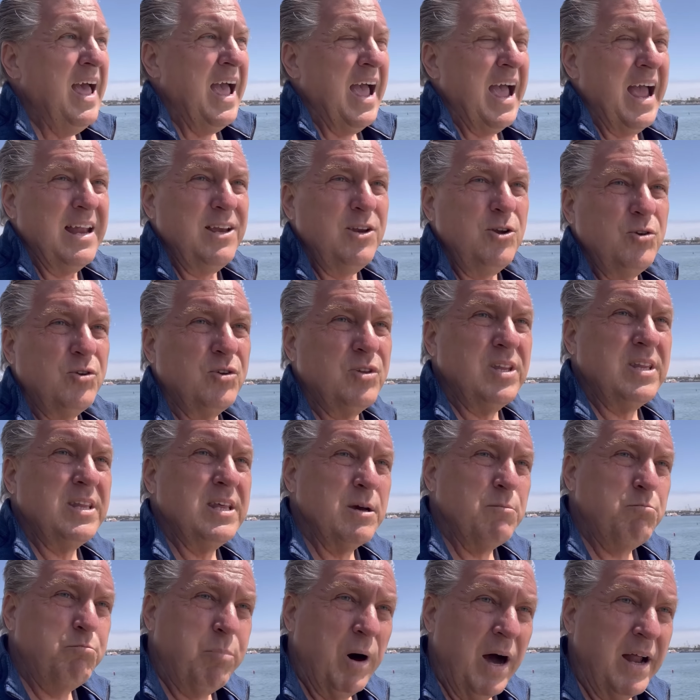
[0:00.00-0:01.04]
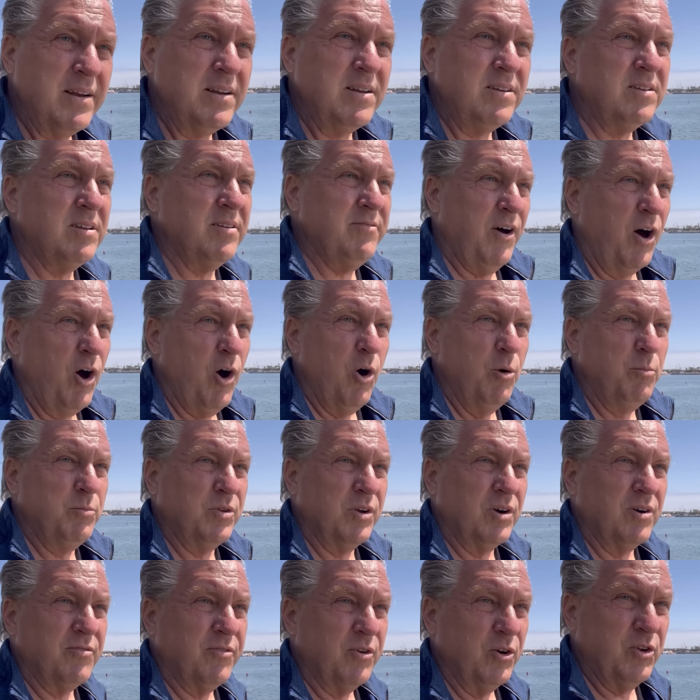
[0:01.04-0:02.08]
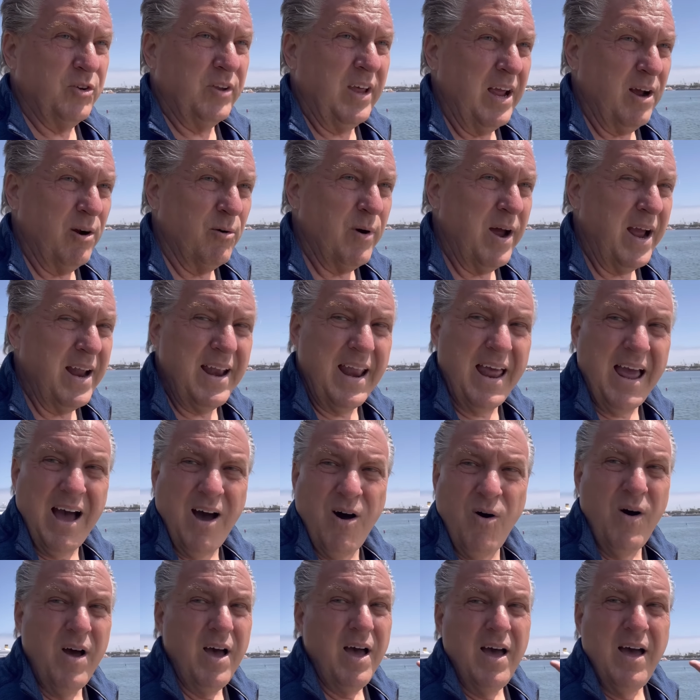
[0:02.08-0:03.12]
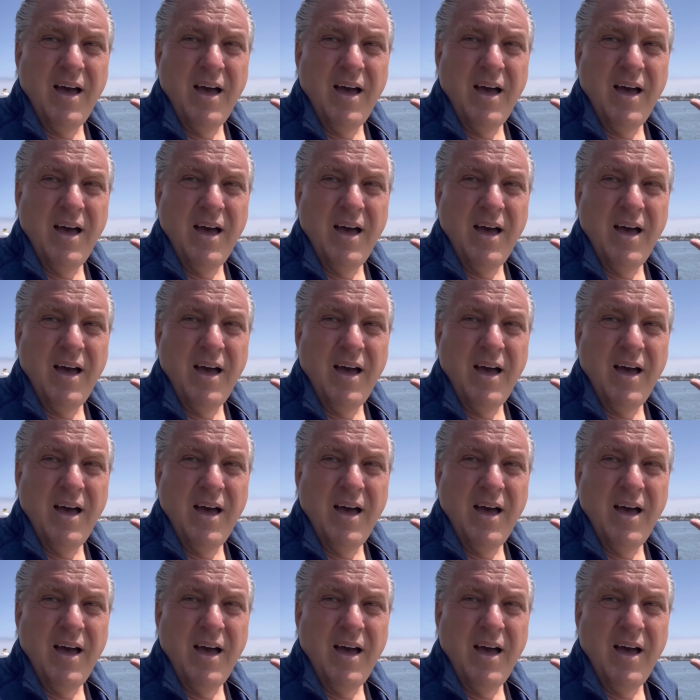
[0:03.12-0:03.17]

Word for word: and you see the abundance of homes that are for sale right now,